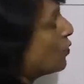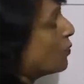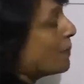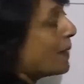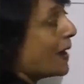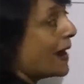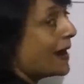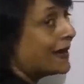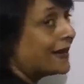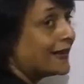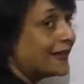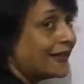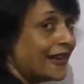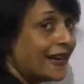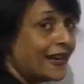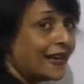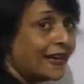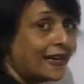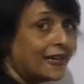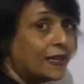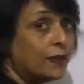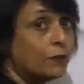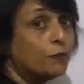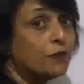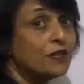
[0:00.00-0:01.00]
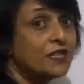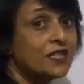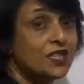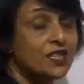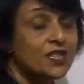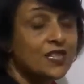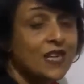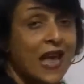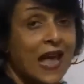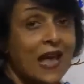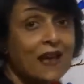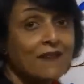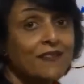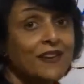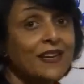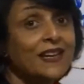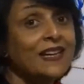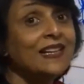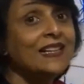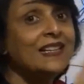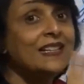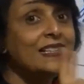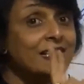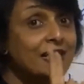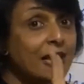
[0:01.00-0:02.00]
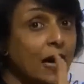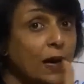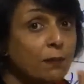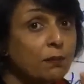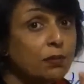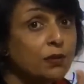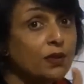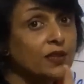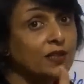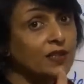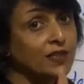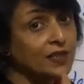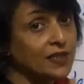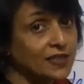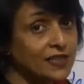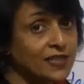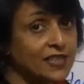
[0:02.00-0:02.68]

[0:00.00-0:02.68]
chromatid which is having double